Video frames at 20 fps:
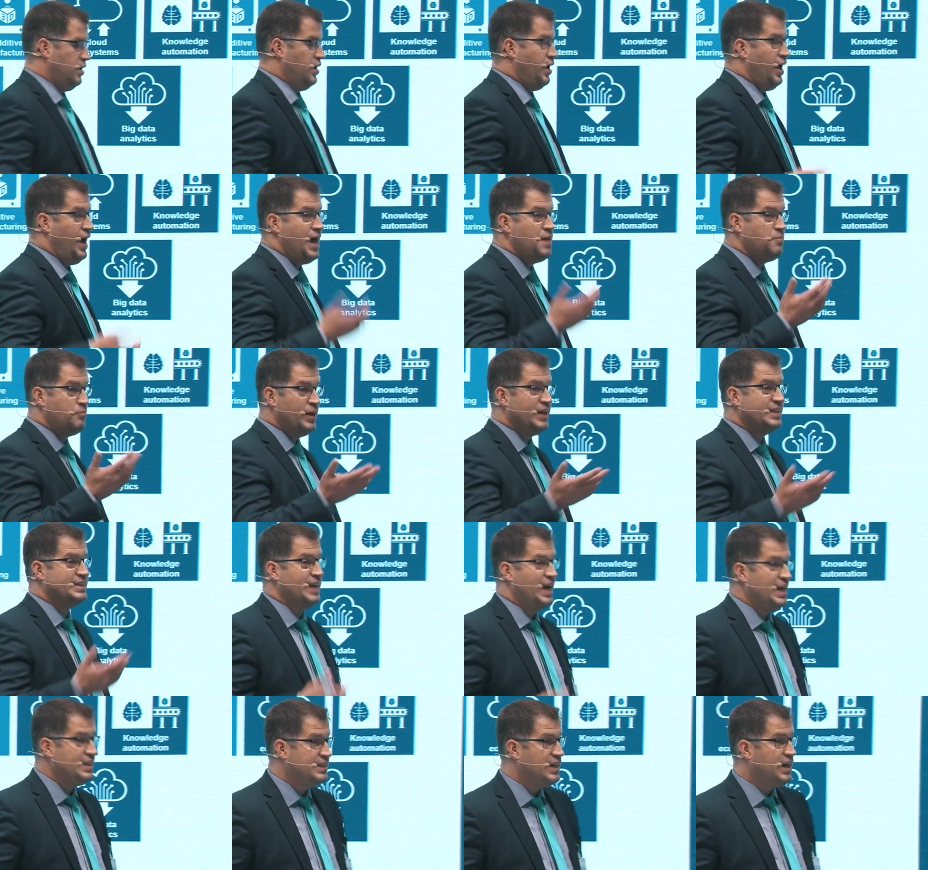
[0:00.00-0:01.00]
And big
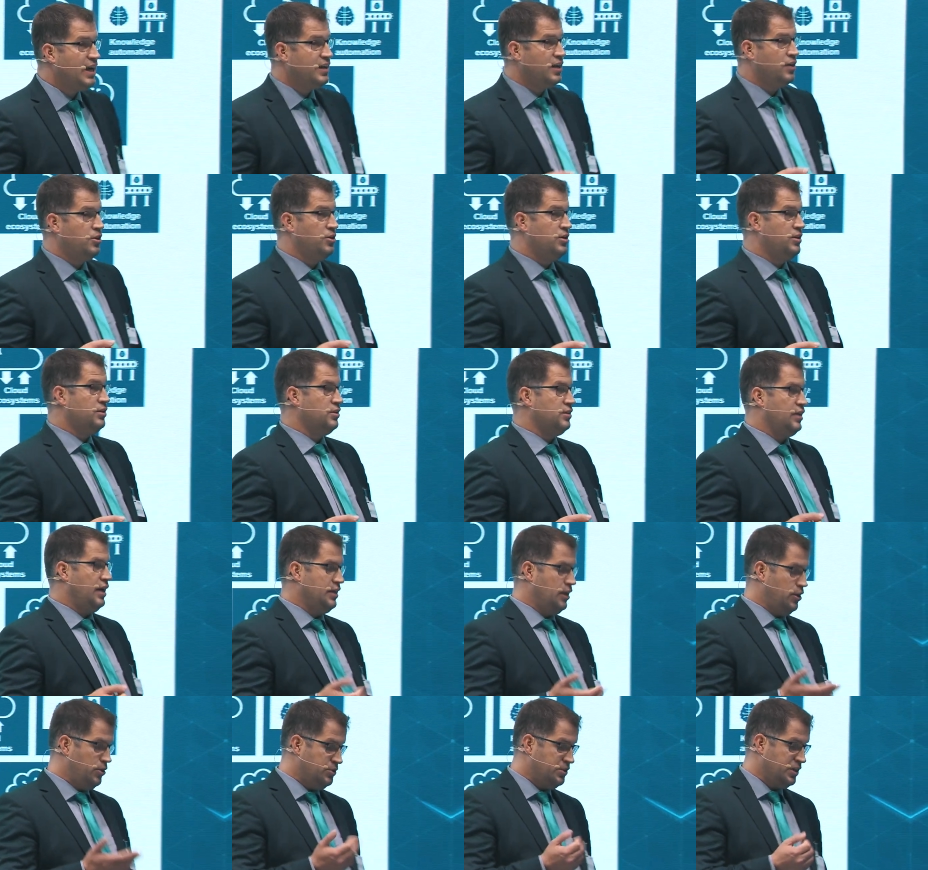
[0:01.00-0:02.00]
data
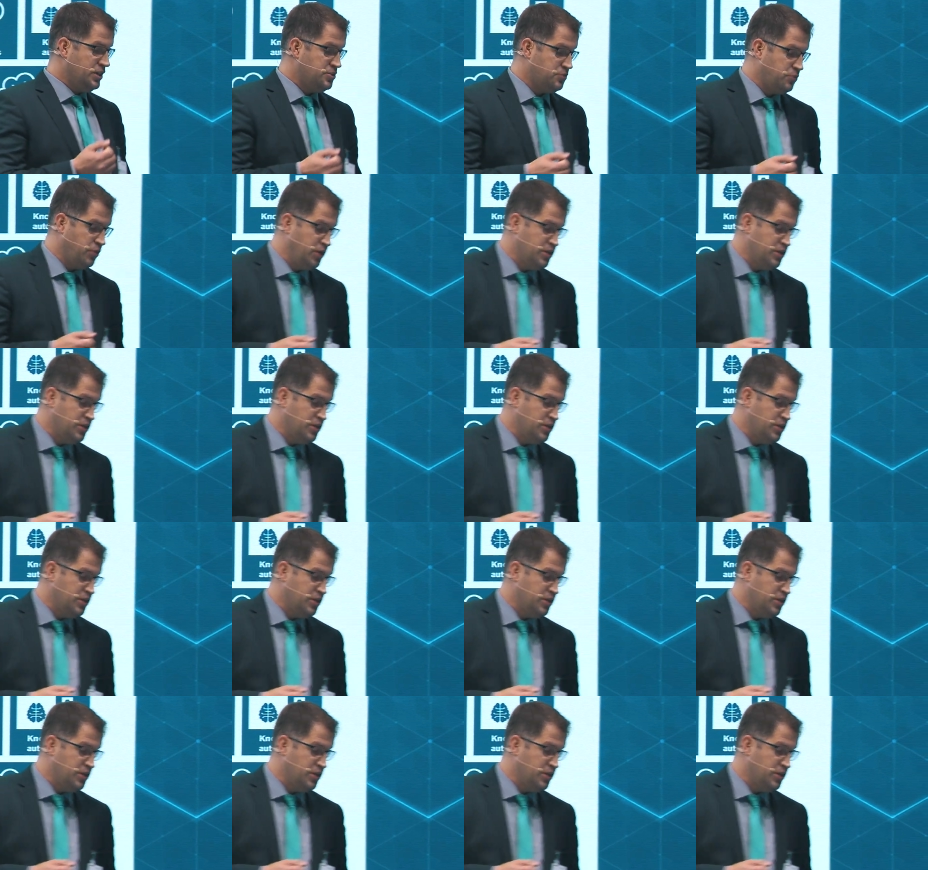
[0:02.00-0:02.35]
analytics, for